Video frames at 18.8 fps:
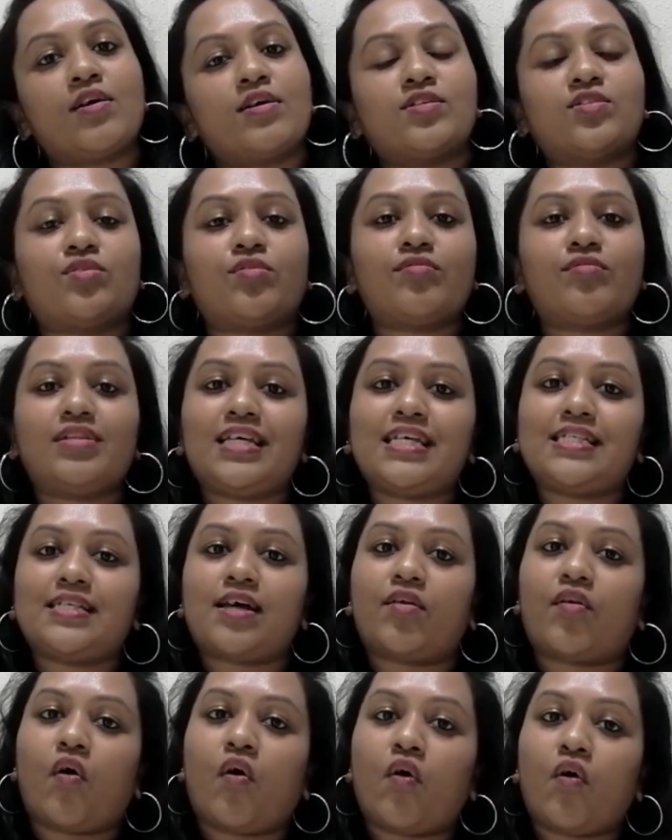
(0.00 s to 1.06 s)
So these
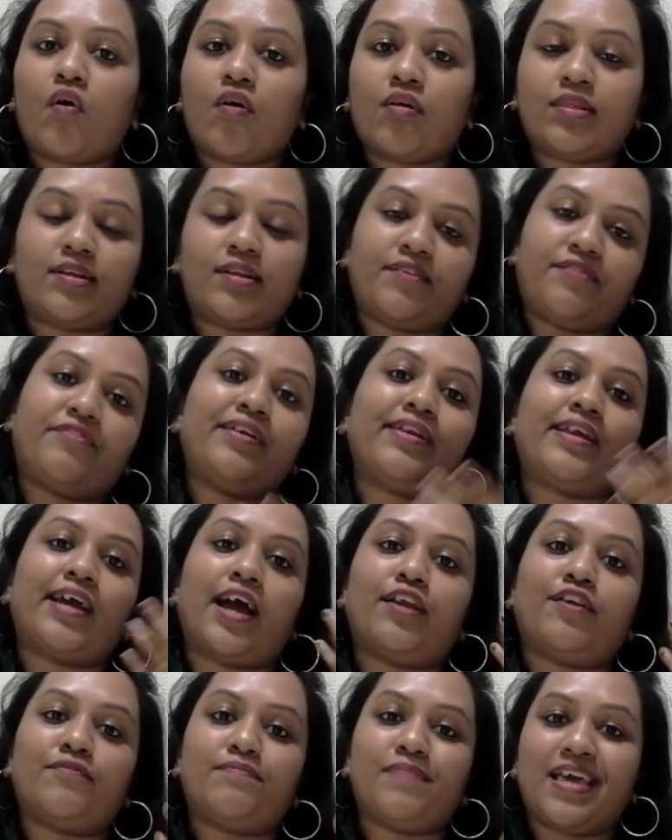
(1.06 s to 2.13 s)
are all the different
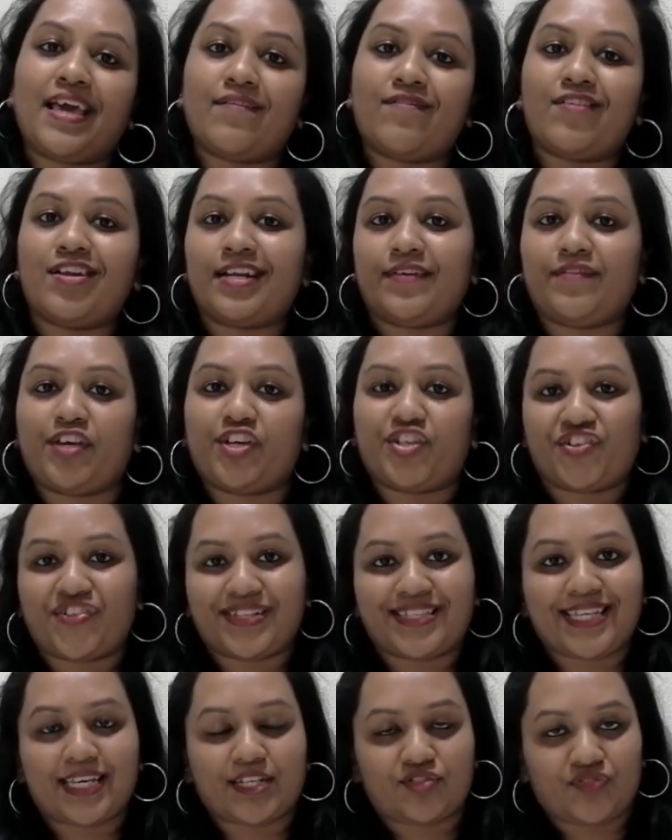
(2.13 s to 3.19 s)
kind of behavioral
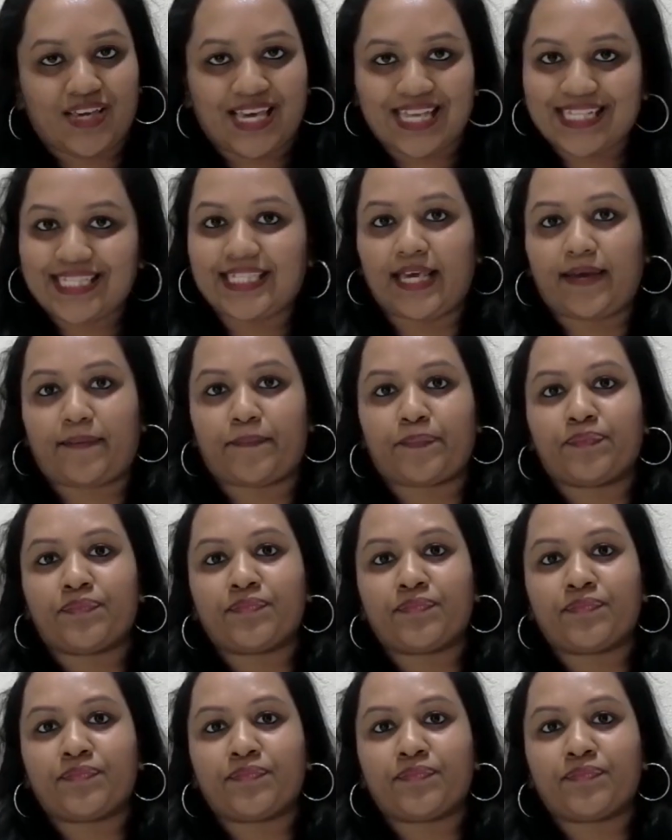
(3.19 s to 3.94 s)
deviations that you can see.